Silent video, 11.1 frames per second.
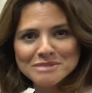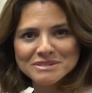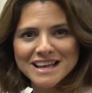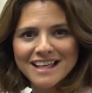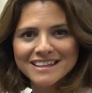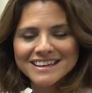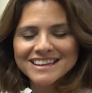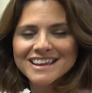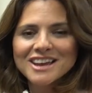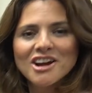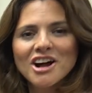modality
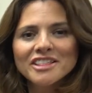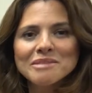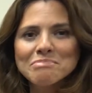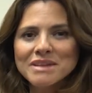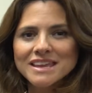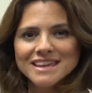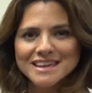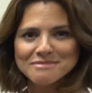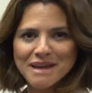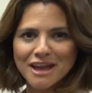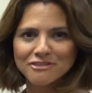called the
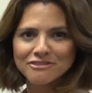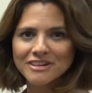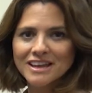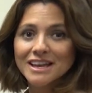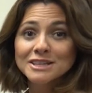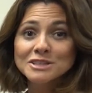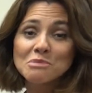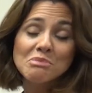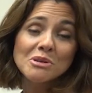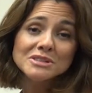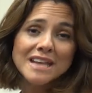PEMF, so
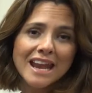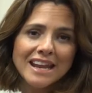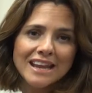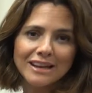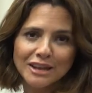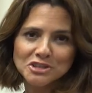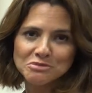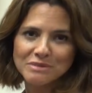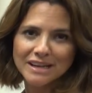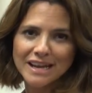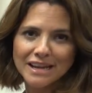pulsating
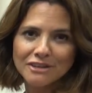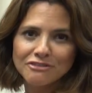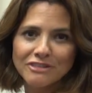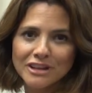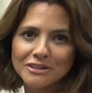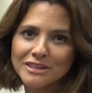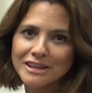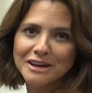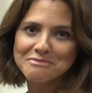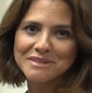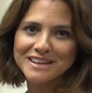electromagnetic field
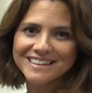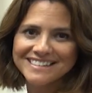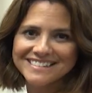therapy.